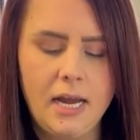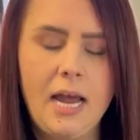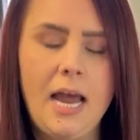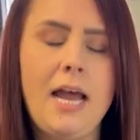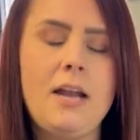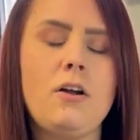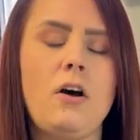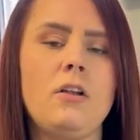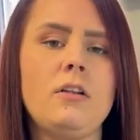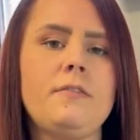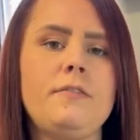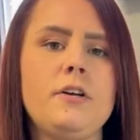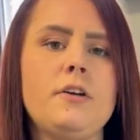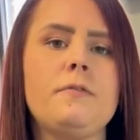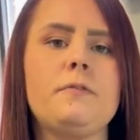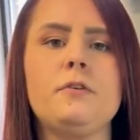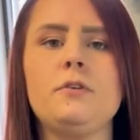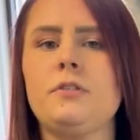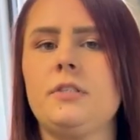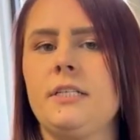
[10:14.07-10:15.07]
And all of your
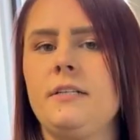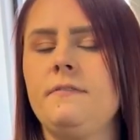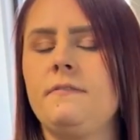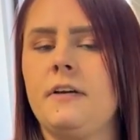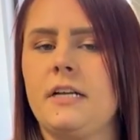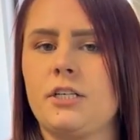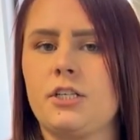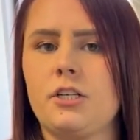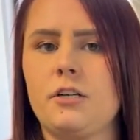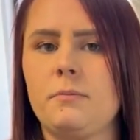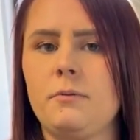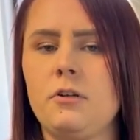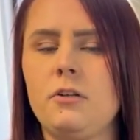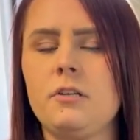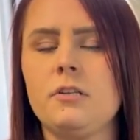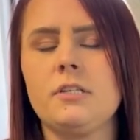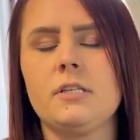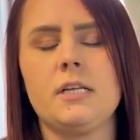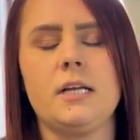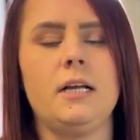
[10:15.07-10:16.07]
fruits and
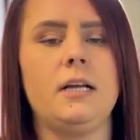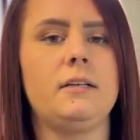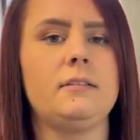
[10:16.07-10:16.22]
vegetables,